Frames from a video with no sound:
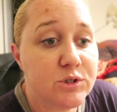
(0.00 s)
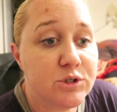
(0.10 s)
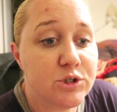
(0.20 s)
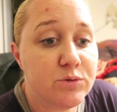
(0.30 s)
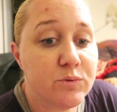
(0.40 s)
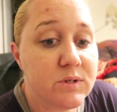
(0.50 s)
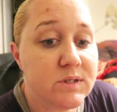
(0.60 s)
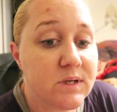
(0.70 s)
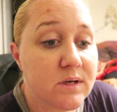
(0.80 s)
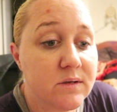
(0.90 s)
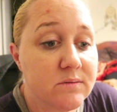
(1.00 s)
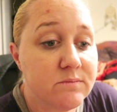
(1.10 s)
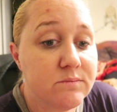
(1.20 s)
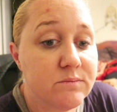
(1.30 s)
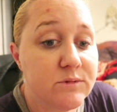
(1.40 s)
she was uh
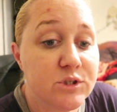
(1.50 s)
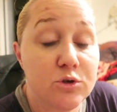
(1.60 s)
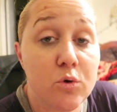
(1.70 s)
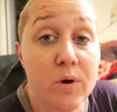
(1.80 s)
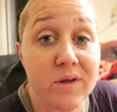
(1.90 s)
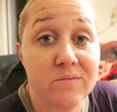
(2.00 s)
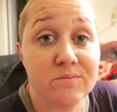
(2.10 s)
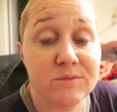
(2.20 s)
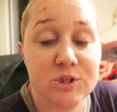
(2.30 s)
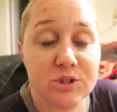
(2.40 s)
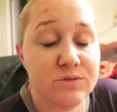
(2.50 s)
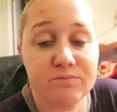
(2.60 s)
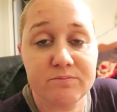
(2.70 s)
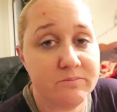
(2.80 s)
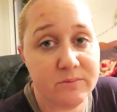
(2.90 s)
she quit. She just
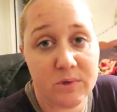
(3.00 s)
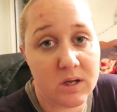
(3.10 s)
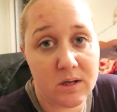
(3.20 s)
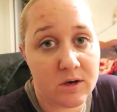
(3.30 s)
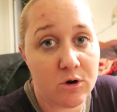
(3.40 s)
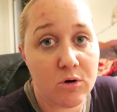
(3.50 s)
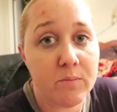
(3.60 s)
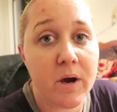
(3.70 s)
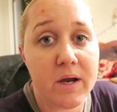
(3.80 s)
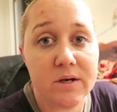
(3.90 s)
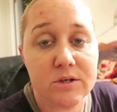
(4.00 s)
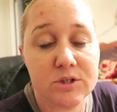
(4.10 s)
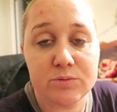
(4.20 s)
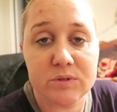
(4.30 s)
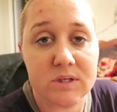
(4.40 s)
in her mind
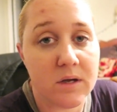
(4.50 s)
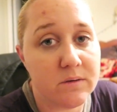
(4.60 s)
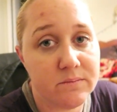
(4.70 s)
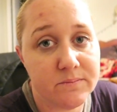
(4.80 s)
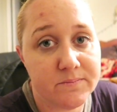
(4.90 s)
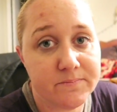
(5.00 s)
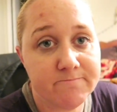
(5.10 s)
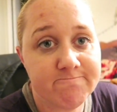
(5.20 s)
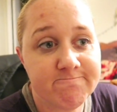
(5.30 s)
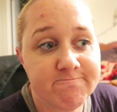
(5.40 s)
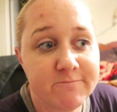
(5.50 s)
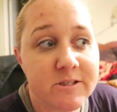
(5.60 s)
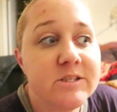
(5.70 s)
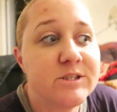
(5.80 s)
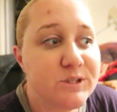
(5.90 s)
she was done.
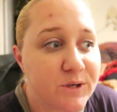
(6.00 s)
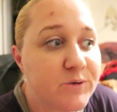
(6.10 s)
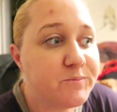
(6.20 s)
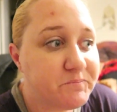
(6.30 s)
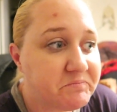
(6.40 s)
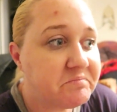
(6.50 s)
So